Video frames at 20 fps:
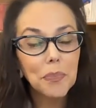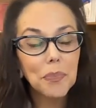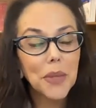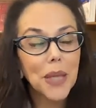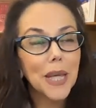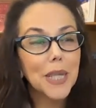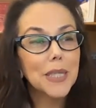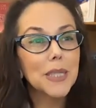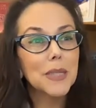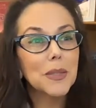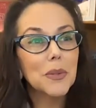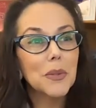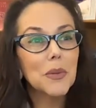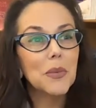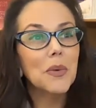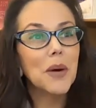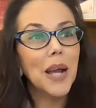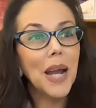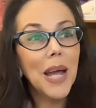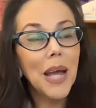Because
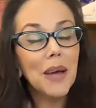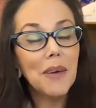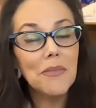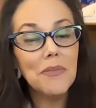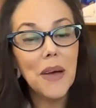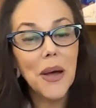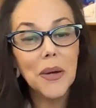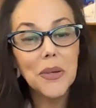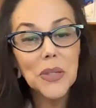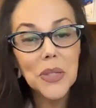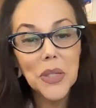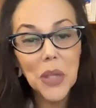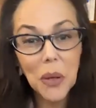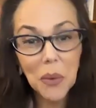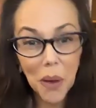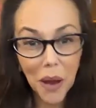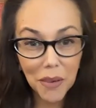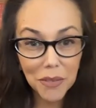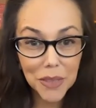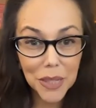what I have found
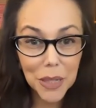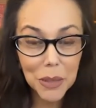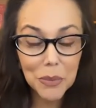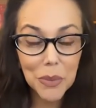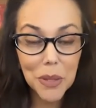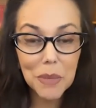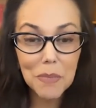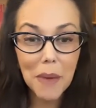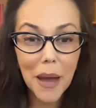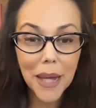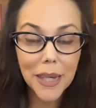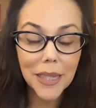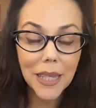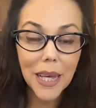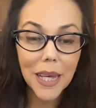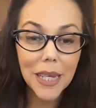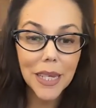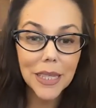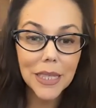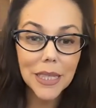so often with my
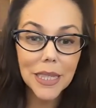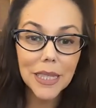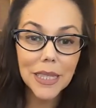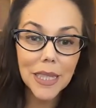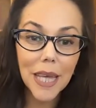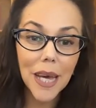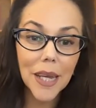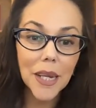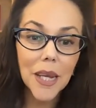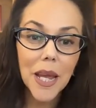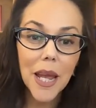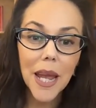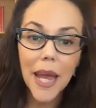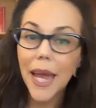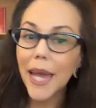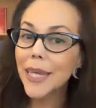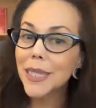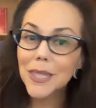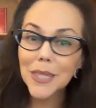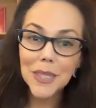clients is that
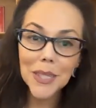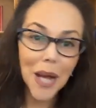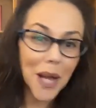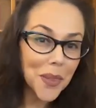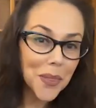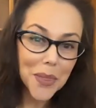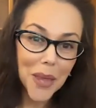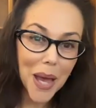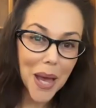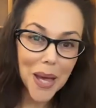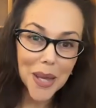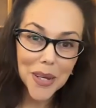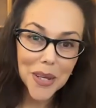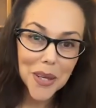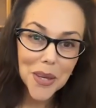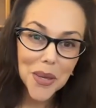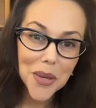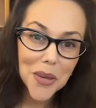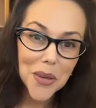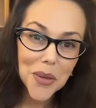it's not that
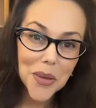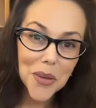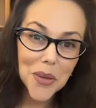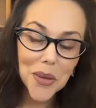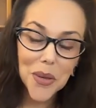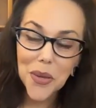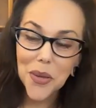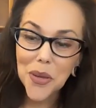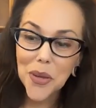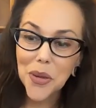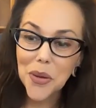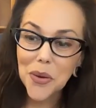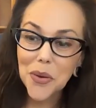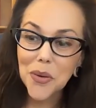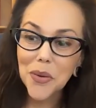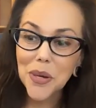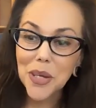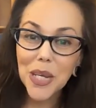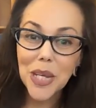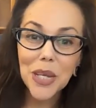
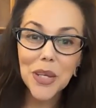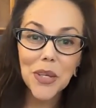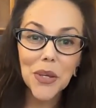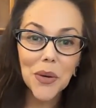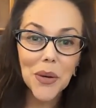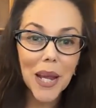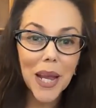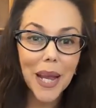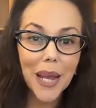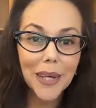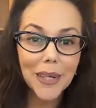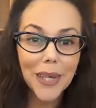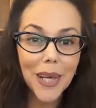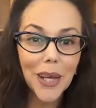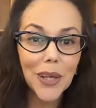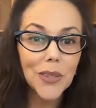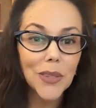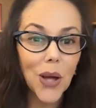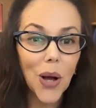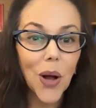you need your hand
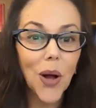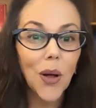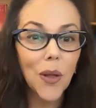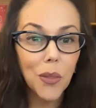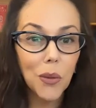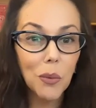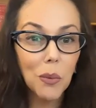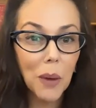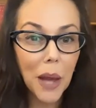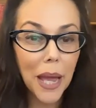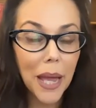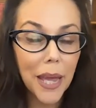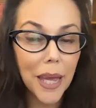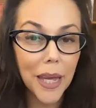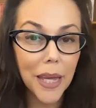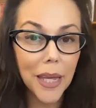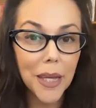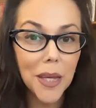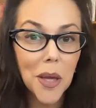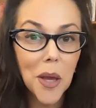held all the
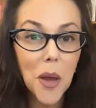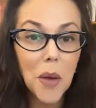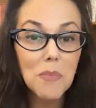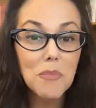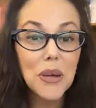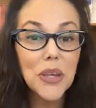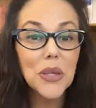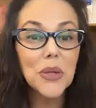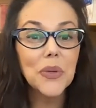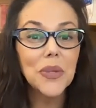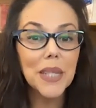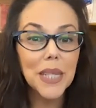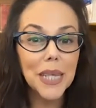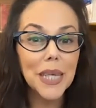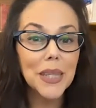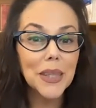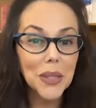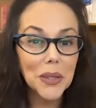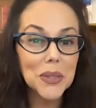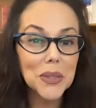way, but you
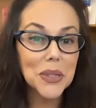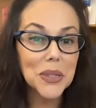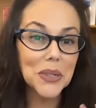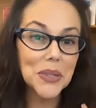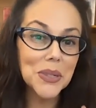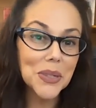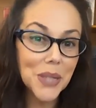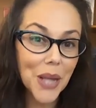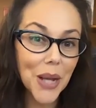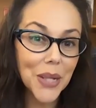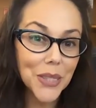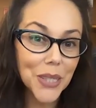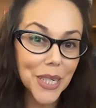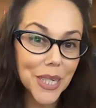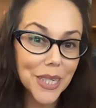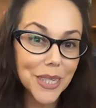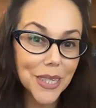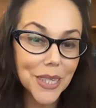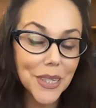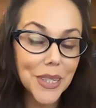need those little
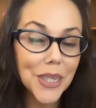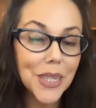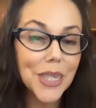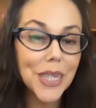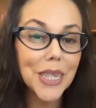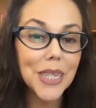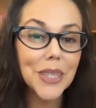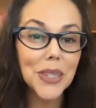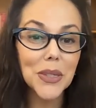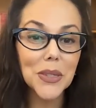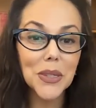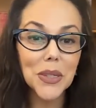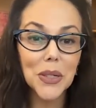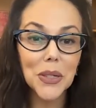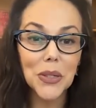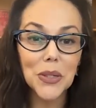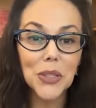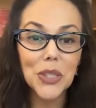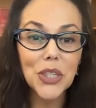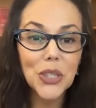nudges and you need those
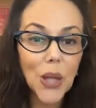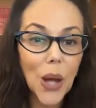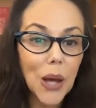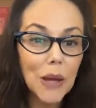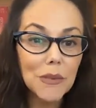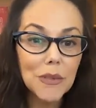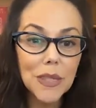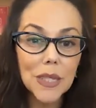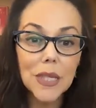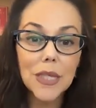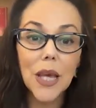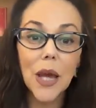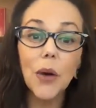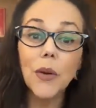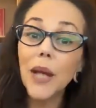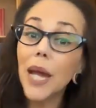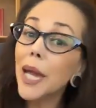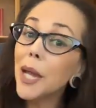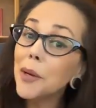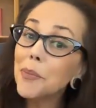little shoves to say,
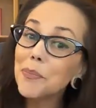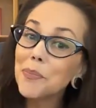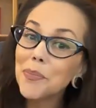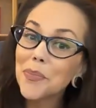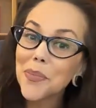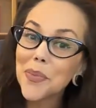okay,